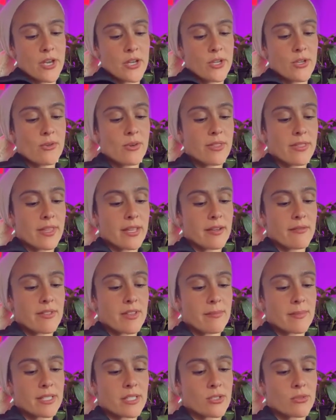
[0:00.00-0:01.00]
You can think of
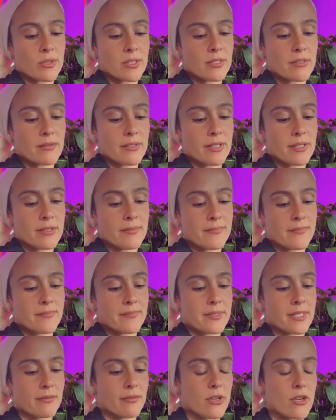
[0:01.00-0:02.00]
them as sort of um,
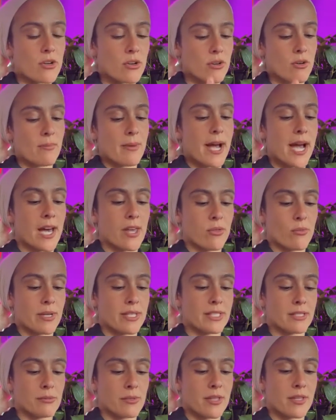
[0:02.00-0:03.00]
different neural
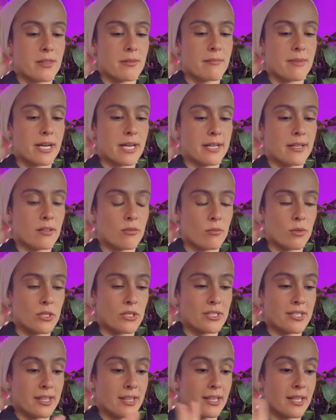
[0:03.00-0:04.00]
pathways within the mind, and we're
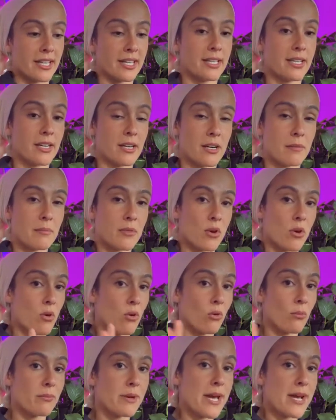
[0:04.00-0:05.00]
just lighting up the
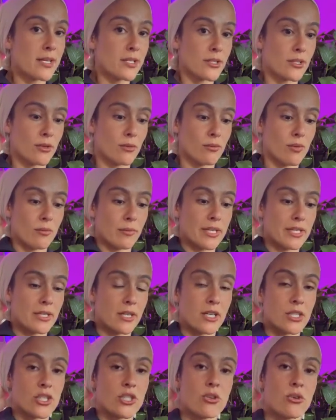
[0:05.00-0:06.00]
whole picture when we
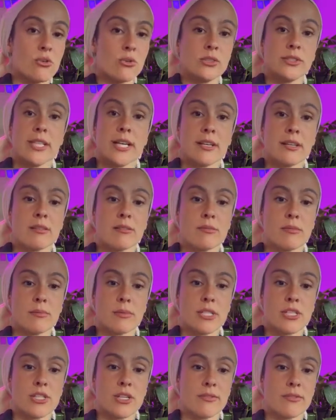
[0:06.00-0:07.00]
touch the whole deck, when
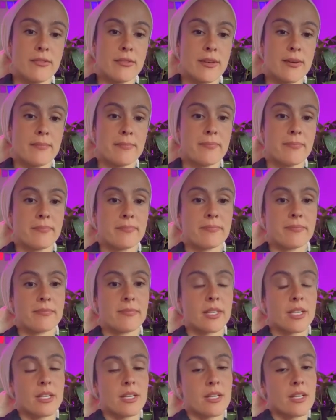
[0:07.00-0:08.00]
we shuffle them.
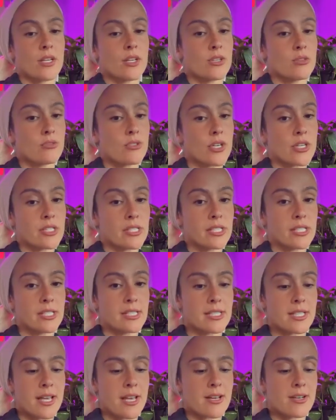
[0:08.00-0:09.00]
New Jersey's
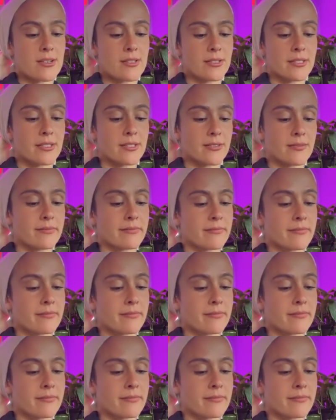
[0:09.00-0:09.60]
in the house.